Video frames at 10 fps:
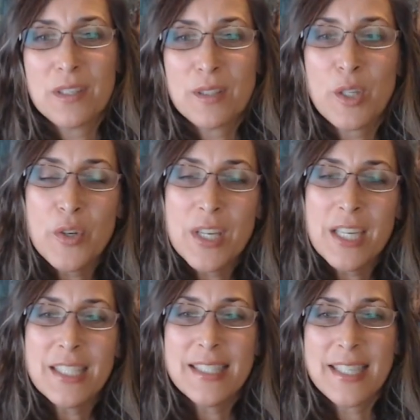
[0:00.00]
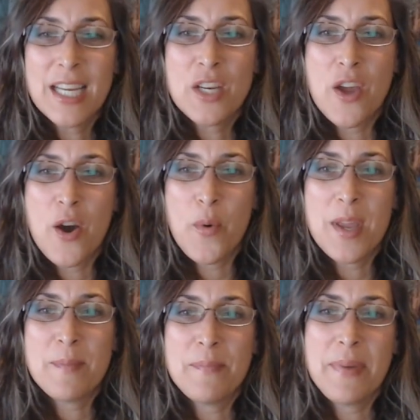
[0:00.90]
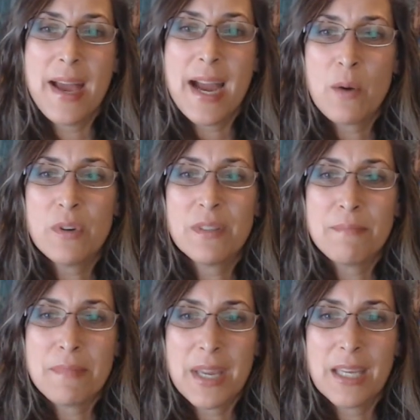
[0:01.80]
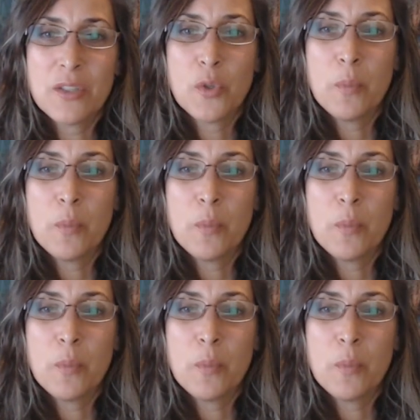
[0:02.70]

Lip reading: Learning to say no empowers me to